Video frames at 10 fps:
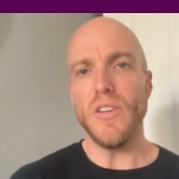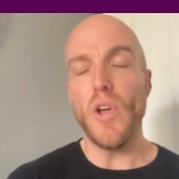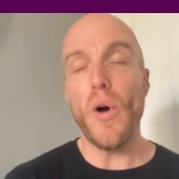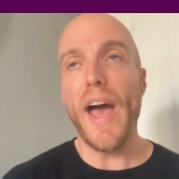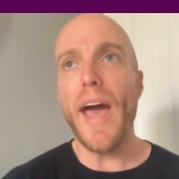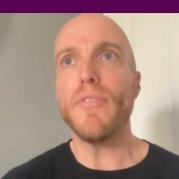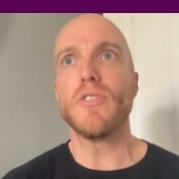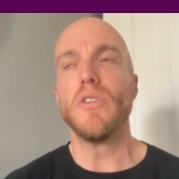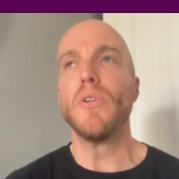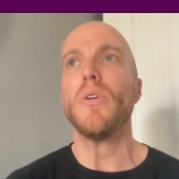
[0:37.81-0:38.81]
You don't have
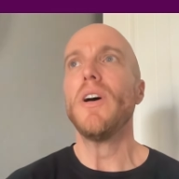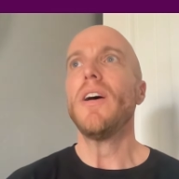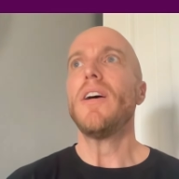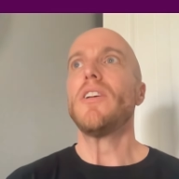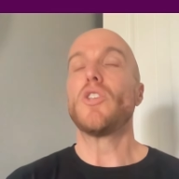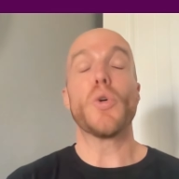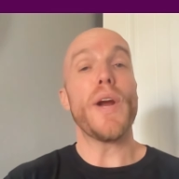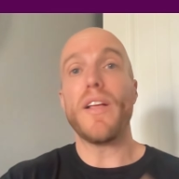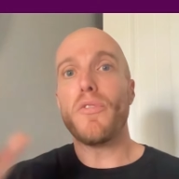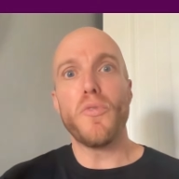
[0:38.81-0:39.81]
to
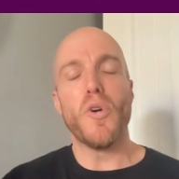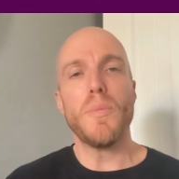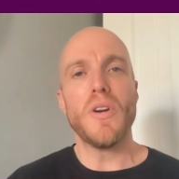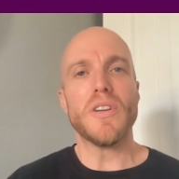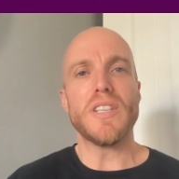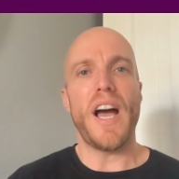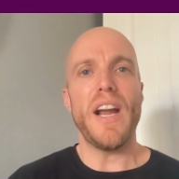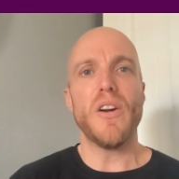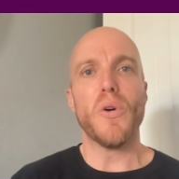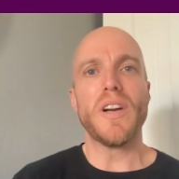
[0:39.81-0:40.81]
transform your
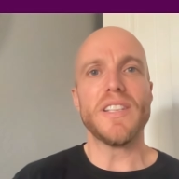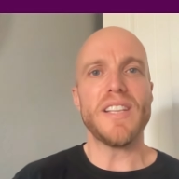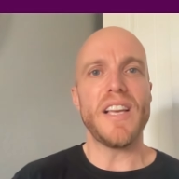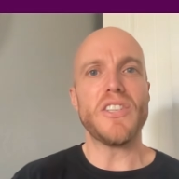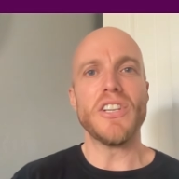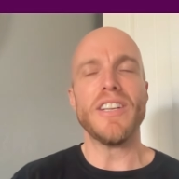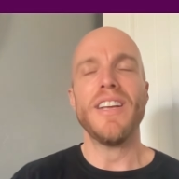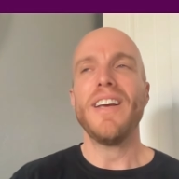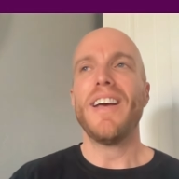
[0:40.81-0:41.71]
entire organization